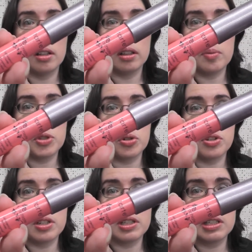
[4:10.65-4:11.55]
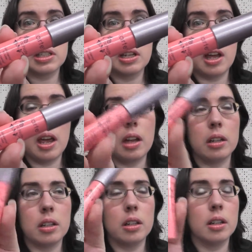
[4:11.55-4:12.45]
LipSurgence
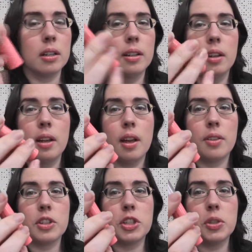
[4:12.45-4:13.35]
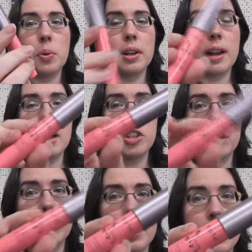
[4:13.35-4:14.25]
and this is the one in
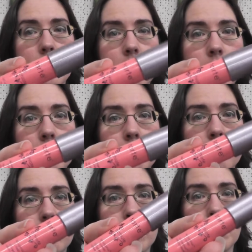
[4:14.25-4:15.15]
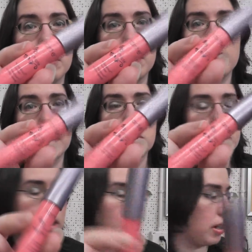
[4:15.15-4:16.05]
Achiote from the
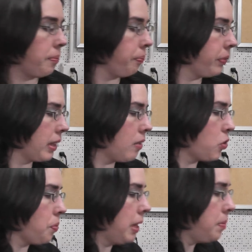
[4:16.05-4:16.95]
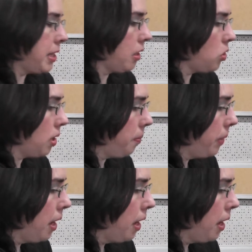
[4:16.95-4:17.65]
lipstick tree. Gifts from Lipstick Tree.